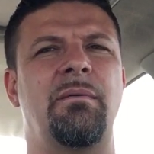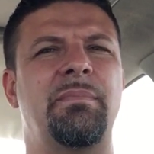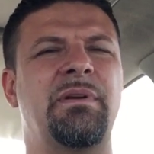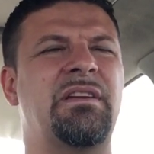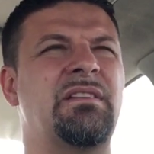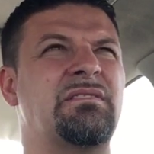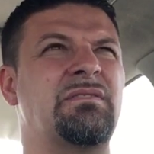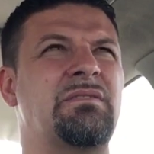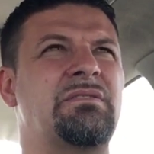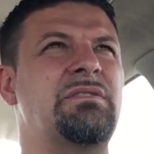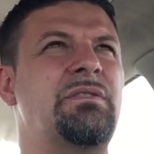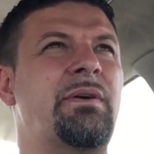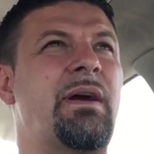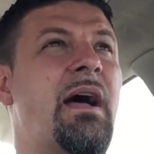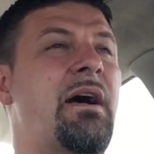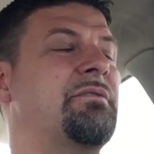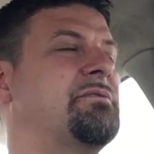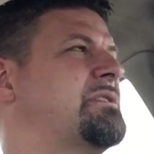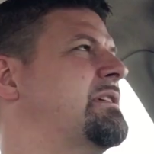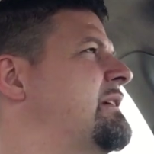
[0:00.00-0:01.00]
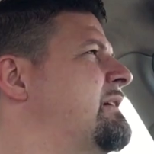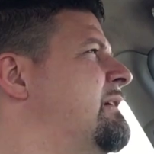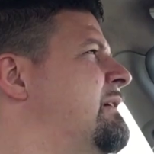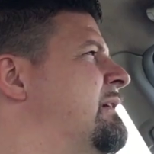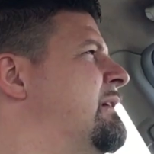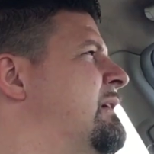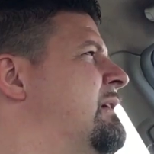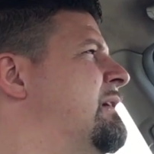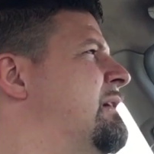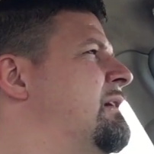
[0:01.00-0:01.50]
because it was new housing.
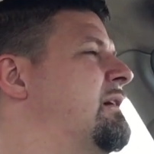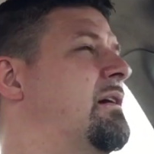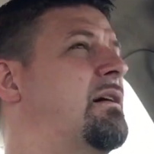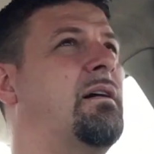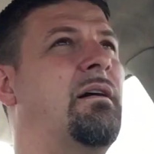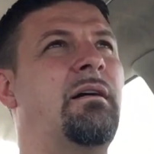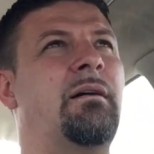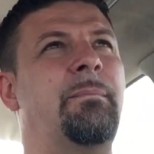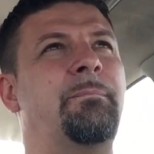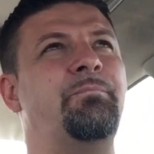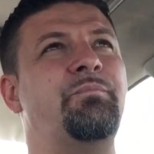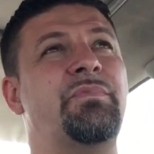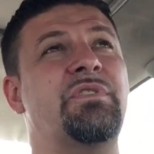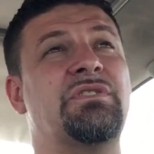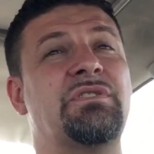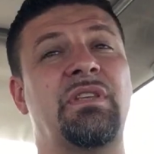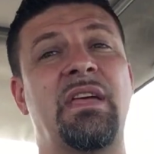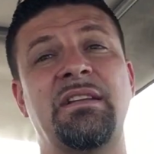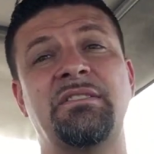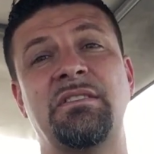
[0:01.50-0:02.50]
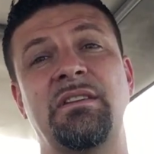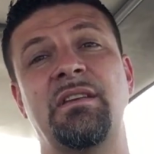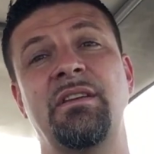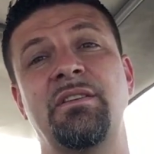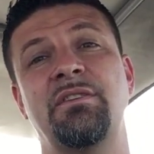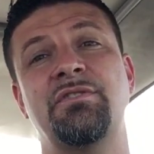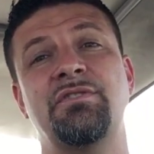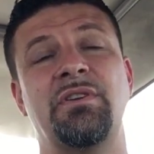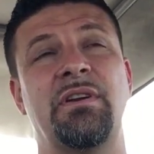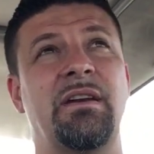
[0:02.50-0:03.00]
So that's
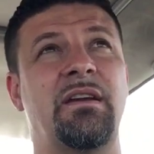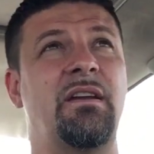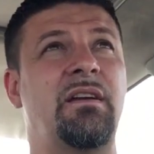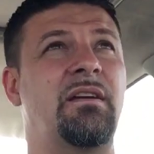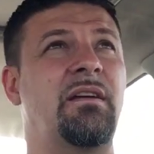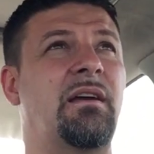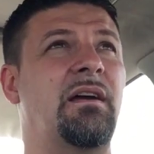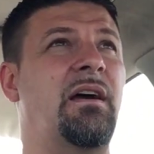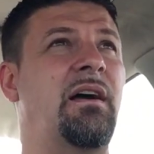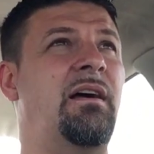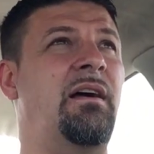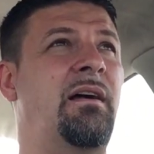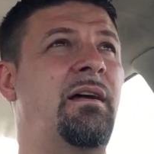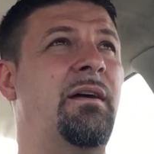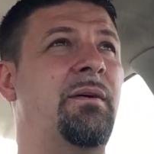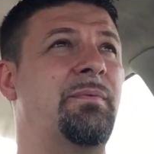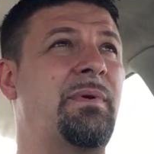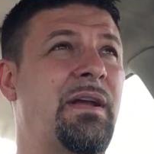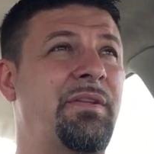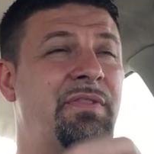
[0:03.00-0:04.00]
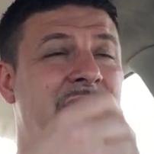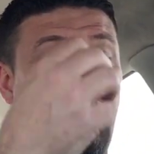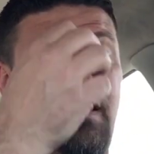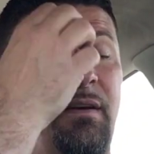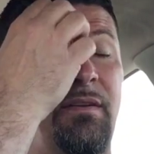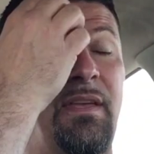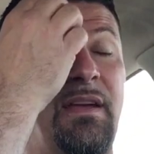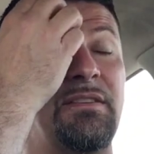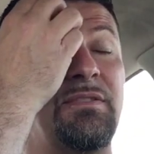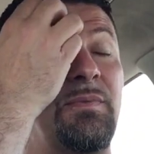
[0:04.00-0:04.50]
another trick right
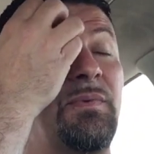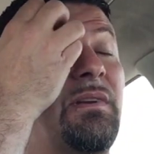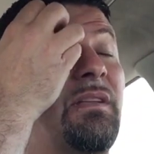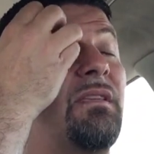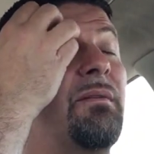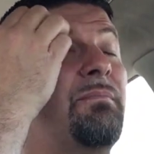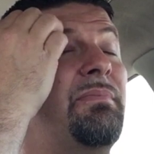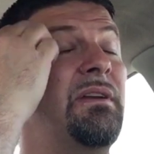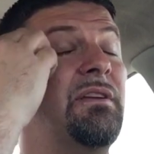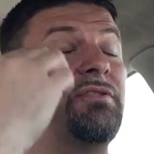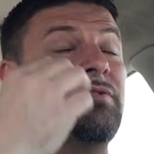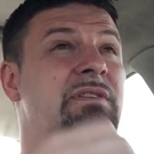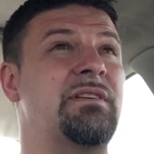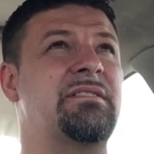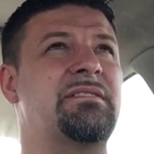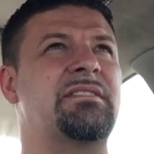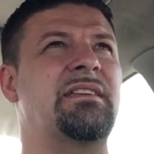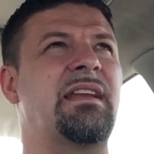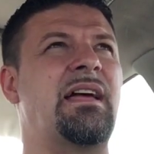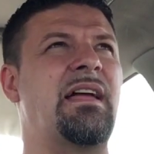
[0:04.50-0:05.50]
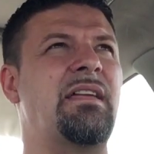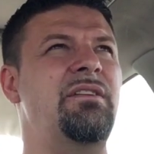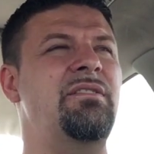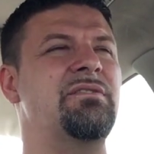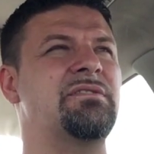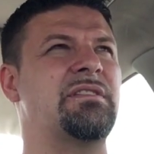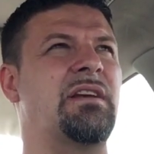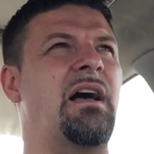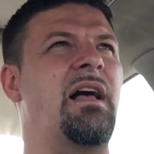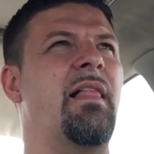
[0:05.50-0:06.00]
there. That's one of the big tricks that I
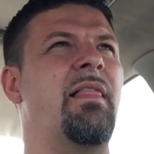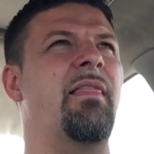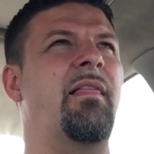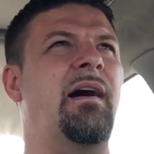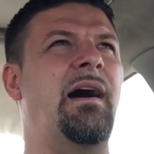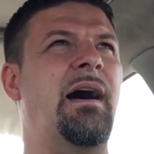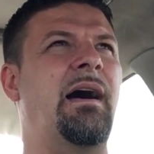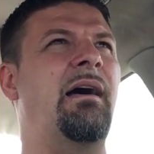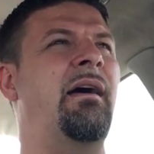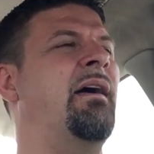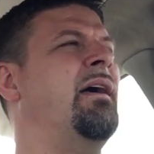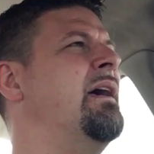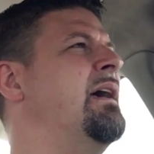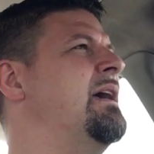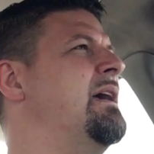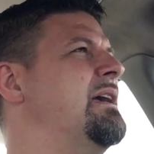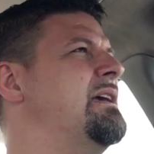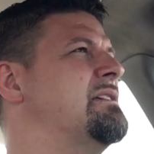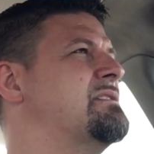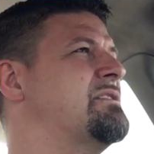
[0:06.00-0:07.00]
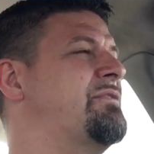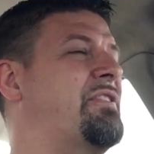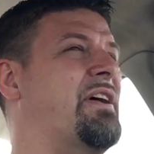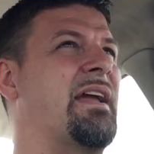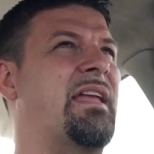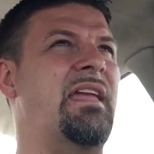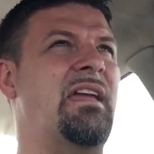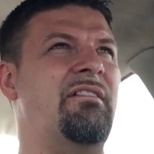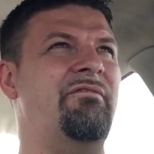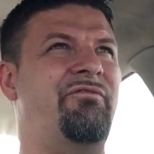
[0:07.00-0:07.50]
use a lot, is if
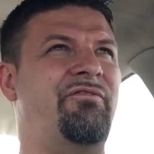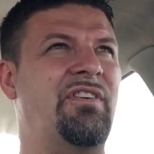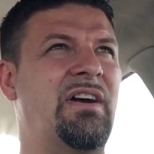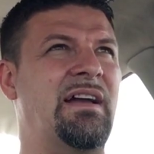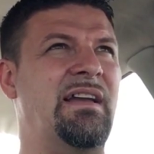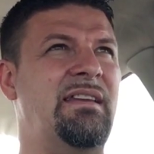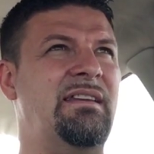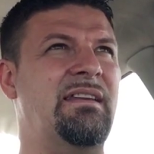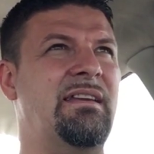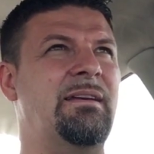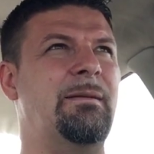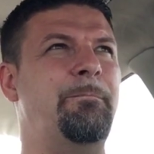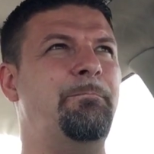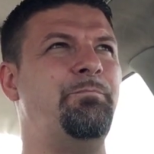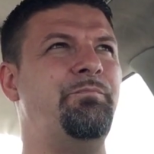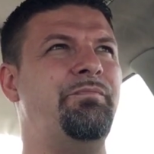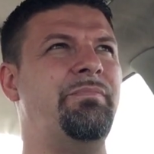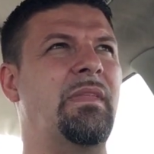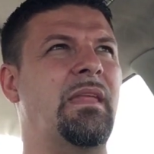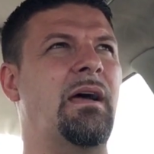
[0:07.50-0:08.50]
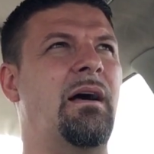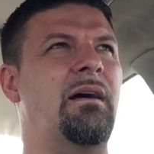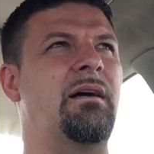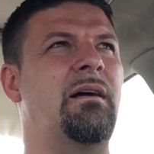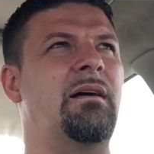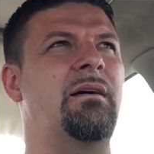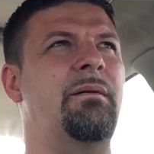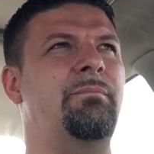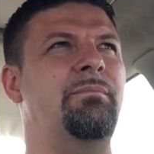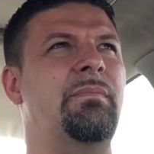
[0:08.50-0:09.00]
I can't find it,
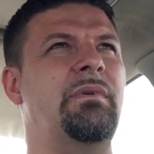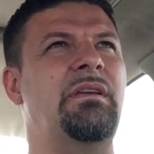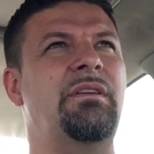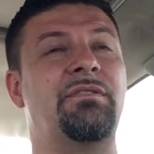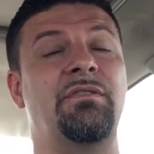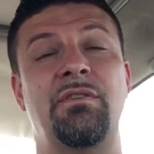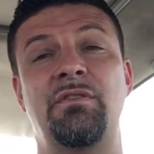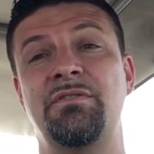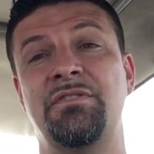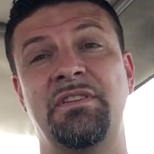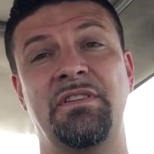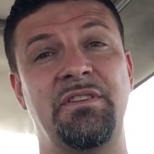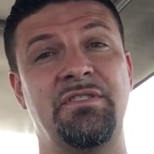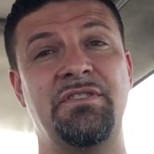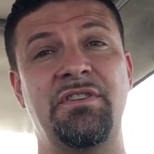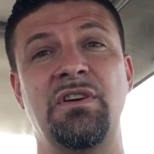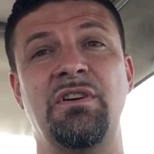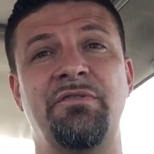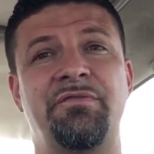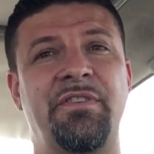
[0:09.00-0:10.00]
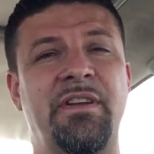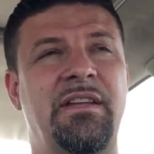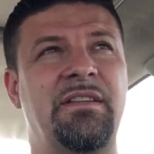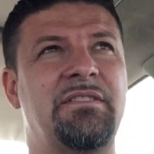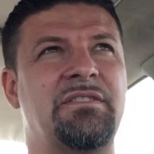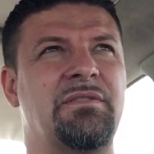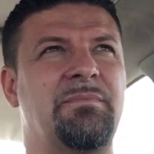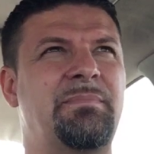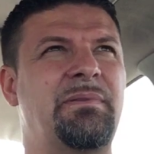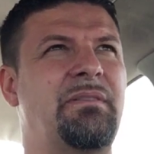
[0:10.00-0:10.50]
either using the
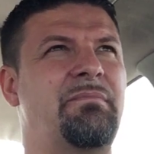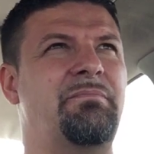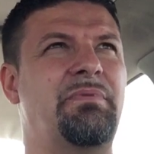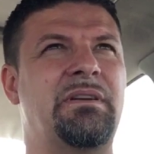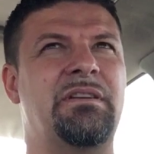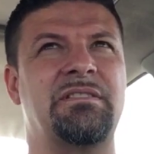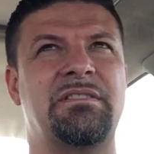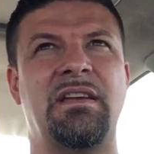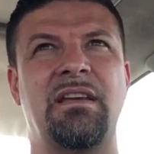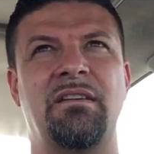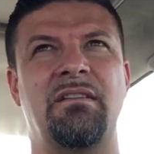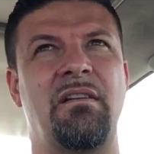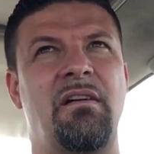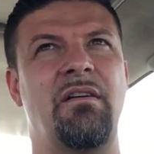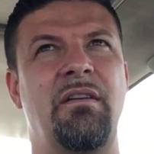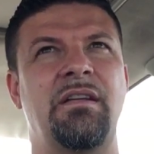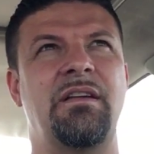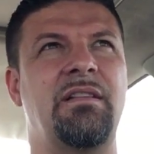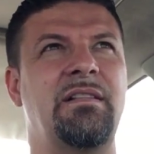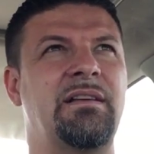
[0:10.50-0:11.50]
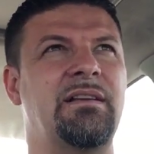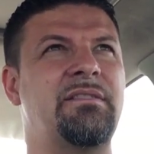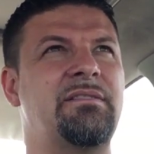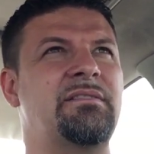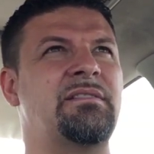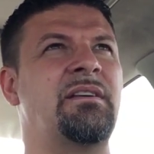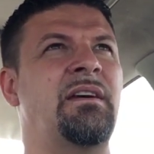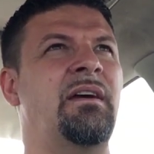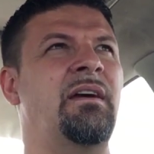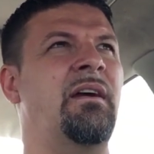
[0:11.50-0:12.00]
geofence or because I already
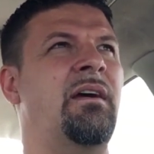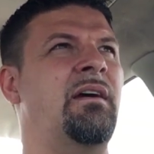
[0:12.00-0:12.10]
clicked